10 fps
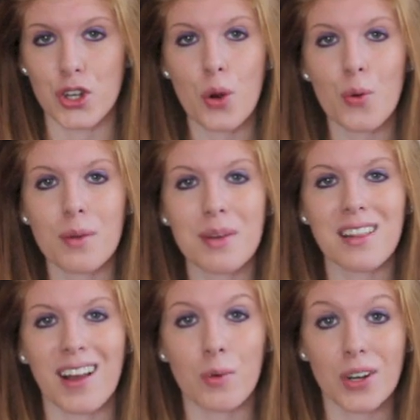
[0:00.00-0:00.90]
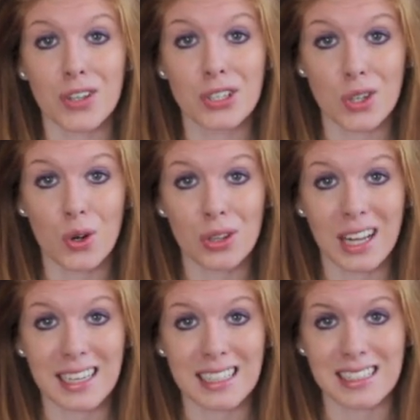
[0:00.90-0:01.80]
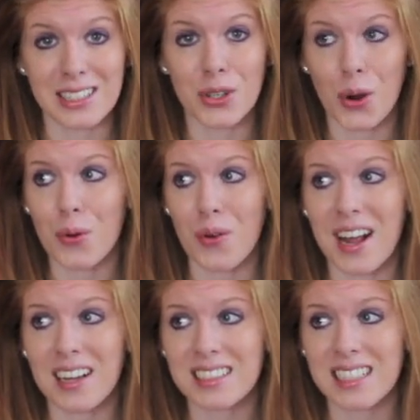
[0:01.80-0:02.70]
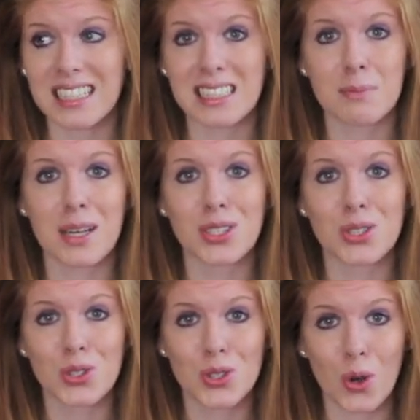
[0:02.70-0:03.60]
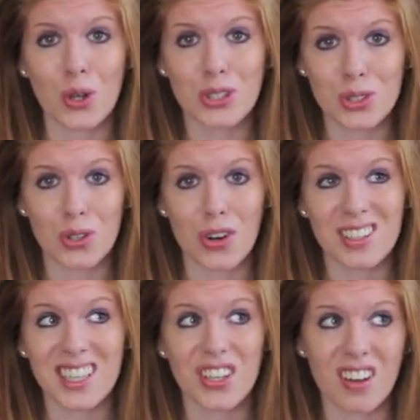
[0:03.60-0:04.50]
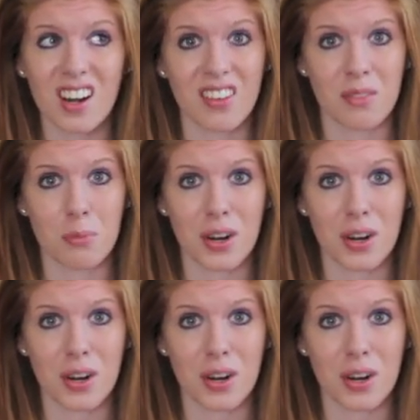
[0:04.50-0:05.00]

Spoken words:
You don't want to be like one of those old ladies that go around and smell so strong that you can't even